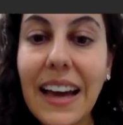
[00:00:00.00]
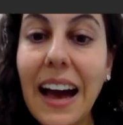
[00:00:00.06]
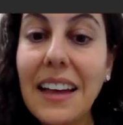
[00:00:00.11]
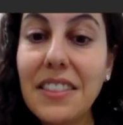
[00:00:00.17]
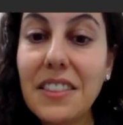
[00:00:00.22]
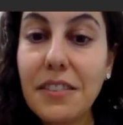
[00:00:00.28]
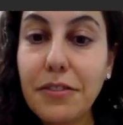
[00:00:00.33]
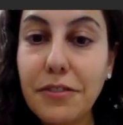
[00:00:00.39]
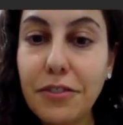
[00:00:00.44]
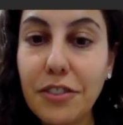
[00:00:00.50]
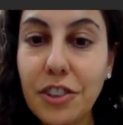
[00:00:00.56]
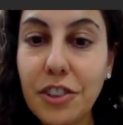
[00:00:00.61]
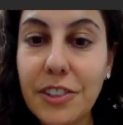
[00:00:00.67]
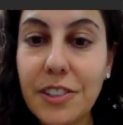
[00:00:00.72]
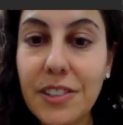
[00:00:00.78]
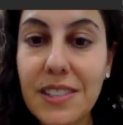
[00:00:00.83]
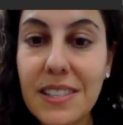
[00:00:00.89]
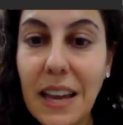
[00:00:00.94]
Cut the
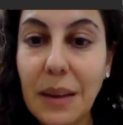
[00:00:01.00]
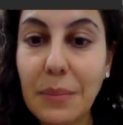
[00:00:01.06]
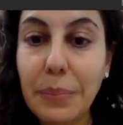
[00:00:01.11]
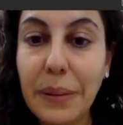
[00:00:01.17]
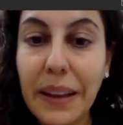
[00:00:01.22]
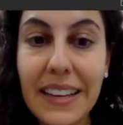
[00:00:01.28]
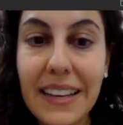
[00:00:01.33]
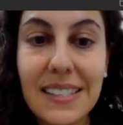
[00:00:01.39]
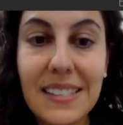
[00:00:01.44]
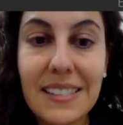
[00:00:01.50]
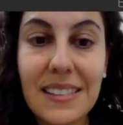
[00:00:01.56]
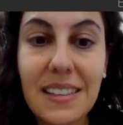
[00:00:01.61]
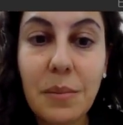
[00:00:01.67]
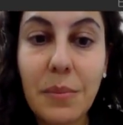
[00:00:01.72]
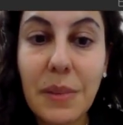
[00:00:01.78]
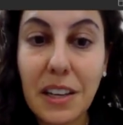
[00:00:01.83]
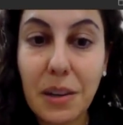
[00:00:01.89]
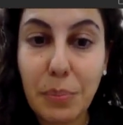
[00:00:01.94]
fruits and place
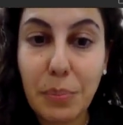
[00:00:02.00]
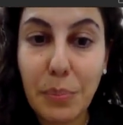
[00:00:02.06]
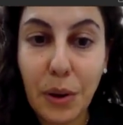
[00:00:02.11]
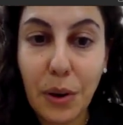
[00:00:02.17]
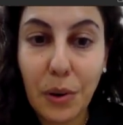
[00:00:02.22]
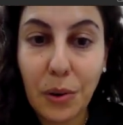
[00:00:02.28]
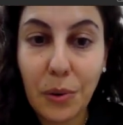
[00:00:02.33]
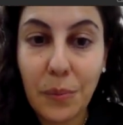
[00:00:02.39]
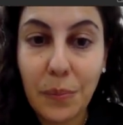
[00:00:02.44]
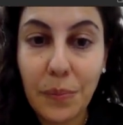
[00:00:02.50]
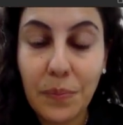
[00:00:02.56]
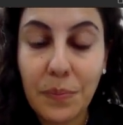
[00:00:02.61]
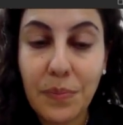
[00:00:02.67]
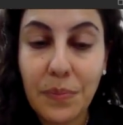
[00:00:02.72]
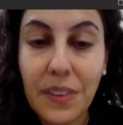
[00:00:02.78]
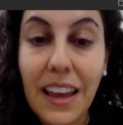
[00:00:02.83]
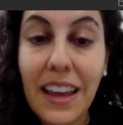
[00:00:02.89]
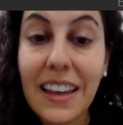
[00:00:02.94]
them in a bowl.
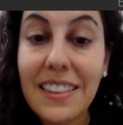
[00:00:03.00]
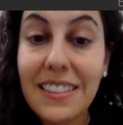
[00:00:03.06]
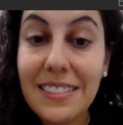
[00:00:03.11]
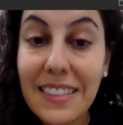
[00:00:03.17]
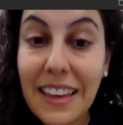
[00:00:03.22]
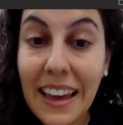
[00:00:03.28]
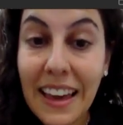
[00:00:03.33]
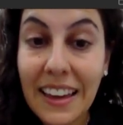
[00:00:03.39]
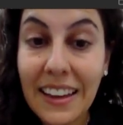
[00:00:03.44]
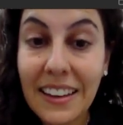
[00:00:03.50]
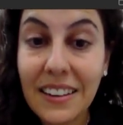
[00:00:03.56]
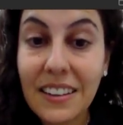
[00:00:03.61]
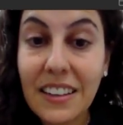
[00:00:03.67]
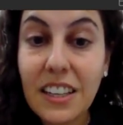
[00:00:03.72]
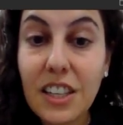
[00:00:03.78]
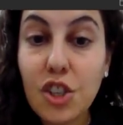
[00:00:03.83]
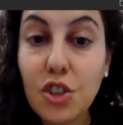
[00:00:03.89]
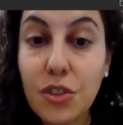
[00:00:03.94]

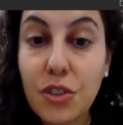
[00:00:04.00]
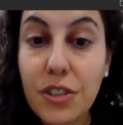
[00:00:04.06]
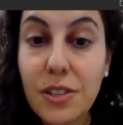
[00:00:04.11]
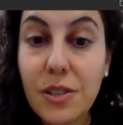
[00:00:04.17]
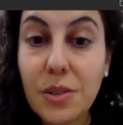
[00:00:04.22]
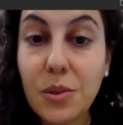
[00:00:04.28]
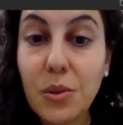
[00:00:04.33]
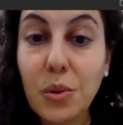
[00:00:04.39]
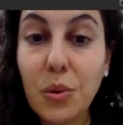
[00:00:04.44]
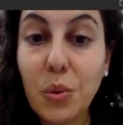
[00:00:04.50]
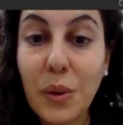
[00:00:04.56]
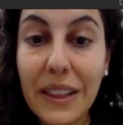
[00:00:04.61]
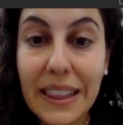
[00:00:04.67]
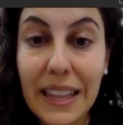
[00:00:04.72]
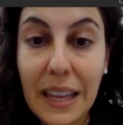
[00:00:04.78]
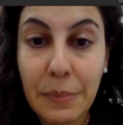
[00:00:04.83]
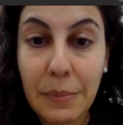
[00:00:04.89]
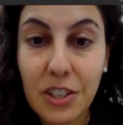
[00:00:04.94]
Then drizzle
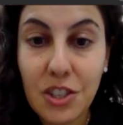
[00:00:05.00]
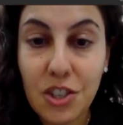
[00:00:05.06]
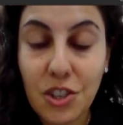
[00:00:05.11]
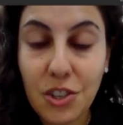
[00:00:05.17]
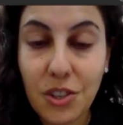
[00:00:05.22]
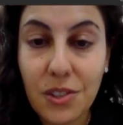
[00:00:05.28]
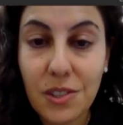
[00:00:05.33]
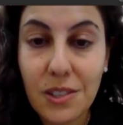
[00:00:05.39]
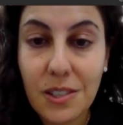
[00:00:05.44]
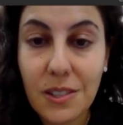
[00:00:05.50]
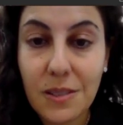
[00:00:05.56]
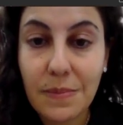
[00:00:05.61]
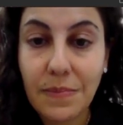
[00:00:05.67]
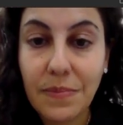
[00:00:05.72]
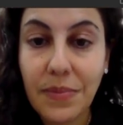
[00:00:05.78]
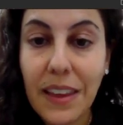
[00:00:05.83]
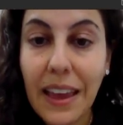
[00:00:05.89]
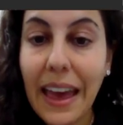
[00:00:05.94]
with lemon juice
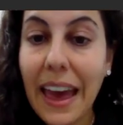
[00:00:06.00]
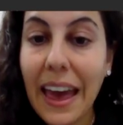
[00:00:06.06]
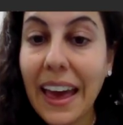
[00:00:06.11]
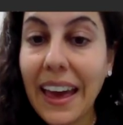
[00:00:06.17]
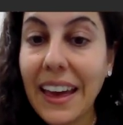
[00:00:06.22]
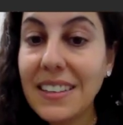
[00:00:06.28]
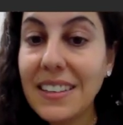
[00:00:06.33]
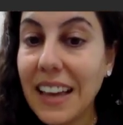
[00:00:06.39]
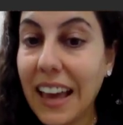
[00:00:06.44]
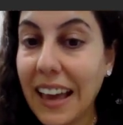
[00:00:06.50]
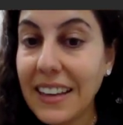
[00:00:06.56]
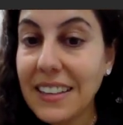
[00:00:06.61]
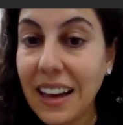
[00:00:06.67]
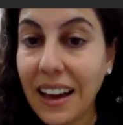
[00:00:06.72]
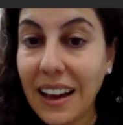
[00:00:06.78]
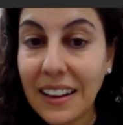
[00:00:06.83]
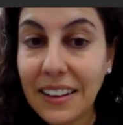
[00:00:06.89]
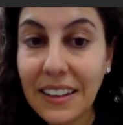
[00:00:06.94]
and
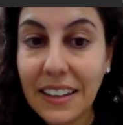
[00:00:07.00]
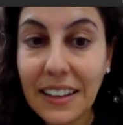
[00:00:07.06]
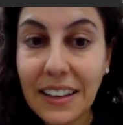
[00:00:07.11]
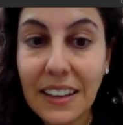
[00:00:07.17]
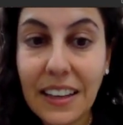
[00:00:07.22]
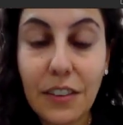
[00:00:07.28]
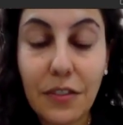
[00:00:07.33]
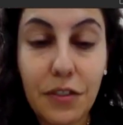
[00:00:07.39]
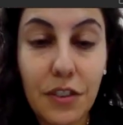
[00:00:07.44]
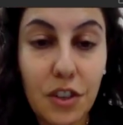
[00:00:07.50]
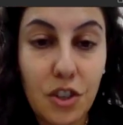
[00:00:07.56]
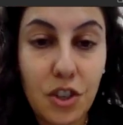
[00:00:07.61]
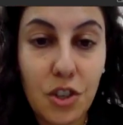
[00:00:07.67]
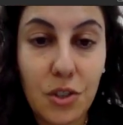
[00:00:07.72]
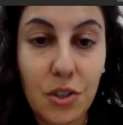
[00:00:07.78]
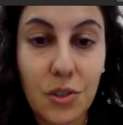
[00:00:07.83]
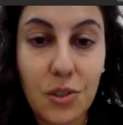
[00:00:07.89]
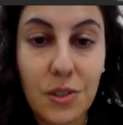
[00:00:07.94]
add honey if you
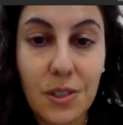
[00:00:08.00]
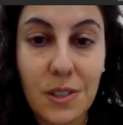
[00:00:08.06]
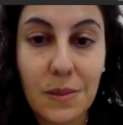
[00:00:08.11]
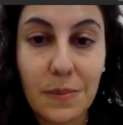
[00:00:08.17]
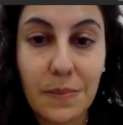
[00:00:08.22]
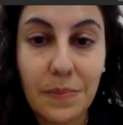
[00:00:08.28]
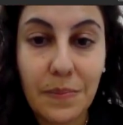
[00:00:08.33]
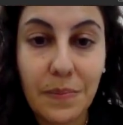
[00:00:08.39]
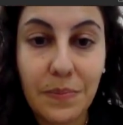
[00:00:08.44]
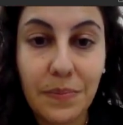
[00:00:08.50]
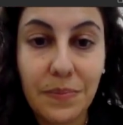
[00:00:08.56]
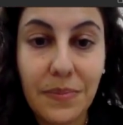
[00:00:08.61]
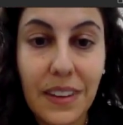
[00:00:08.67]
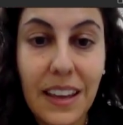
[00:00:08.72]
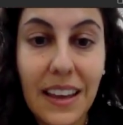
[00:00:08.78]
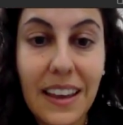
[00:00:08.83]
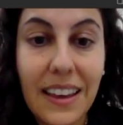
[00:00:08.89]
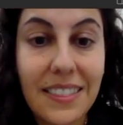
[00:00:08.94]
choose.
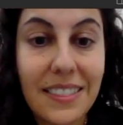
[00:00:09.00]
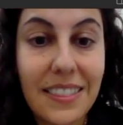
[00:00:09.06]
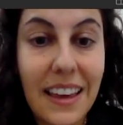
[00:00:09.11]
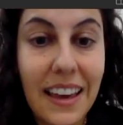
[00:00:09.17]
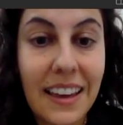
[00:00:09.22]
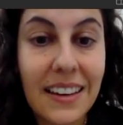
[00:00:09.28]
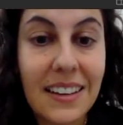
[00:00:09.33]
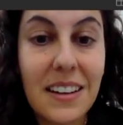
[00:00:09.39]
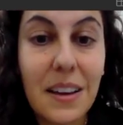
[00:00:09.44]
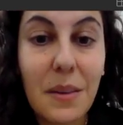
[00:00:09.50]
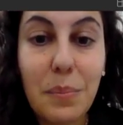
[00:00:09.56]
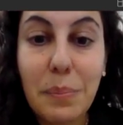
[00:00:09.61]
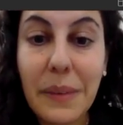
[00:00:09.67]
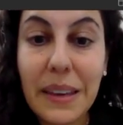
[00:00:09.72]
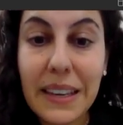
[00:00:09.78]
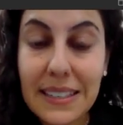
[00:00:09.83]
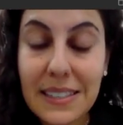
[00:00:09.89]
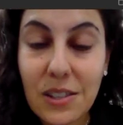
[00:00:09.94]
Then
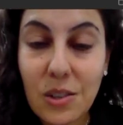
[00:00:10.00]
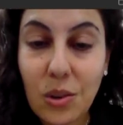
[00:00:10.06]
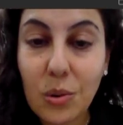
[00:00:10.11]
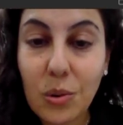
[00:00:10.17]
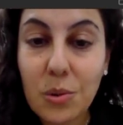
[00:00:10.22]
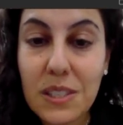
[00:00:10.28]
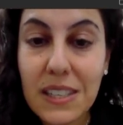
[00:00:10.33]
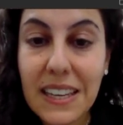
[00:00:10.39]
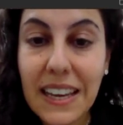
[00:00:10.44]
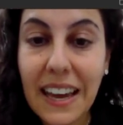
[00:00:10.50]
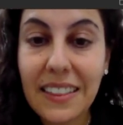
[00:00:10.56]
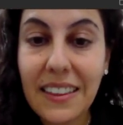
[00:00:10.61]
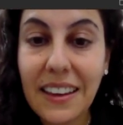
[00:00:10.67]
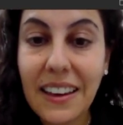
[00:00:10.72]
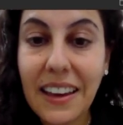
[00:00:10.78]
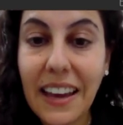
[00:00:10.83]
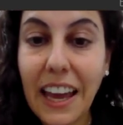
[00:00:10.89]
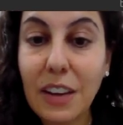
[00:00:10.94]
mix all
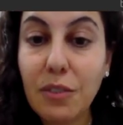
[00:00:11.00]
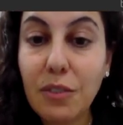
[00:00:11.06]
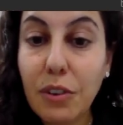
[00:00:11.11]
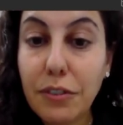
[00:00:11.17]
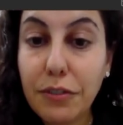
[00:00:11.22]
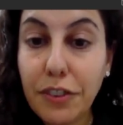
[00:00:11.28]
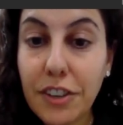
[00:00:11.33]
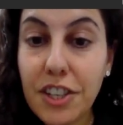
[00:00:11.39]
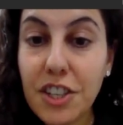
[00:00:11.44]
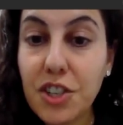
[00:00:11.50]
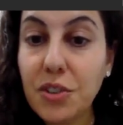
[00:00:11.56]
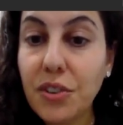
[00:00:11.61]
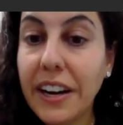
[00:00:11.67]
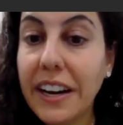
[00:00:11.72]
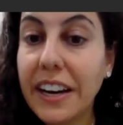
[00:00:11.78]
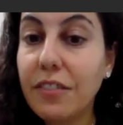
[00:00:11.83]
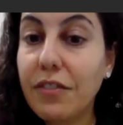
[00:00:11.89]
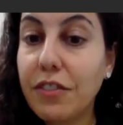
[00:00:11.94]
together and
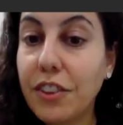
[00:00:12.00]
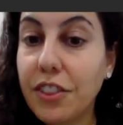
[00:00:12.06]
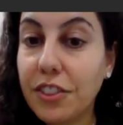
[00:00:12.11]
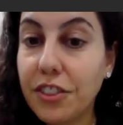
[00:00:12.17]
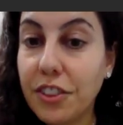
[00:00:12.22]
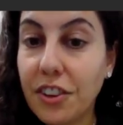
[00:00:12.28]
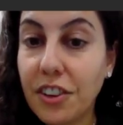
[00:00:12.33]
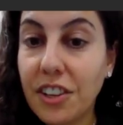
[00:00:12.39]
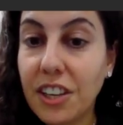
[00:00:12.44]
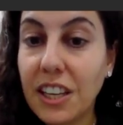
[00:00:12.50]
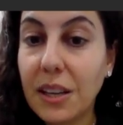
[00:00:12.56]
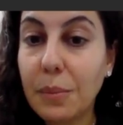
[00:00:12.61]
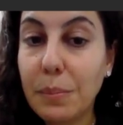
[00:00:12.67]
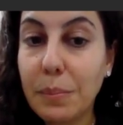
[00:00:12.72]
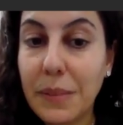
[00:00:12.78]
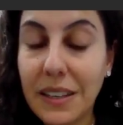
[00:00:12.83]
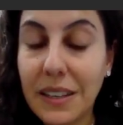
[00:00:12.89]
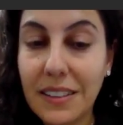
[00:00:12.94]
refrigerate for
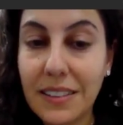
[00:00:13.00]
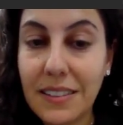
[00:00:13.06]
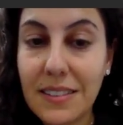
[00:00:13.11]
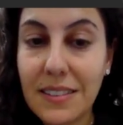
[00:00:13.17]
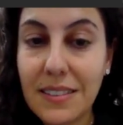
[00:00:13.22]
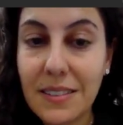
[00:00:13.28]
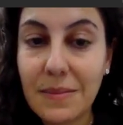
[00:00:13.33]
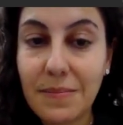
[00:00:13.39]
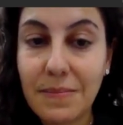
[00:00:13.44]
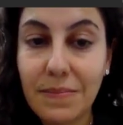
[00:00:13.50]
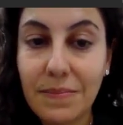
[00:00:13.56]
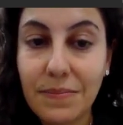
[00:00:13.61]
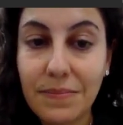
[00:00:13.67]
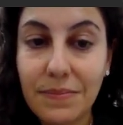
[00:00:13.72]
30 minutes.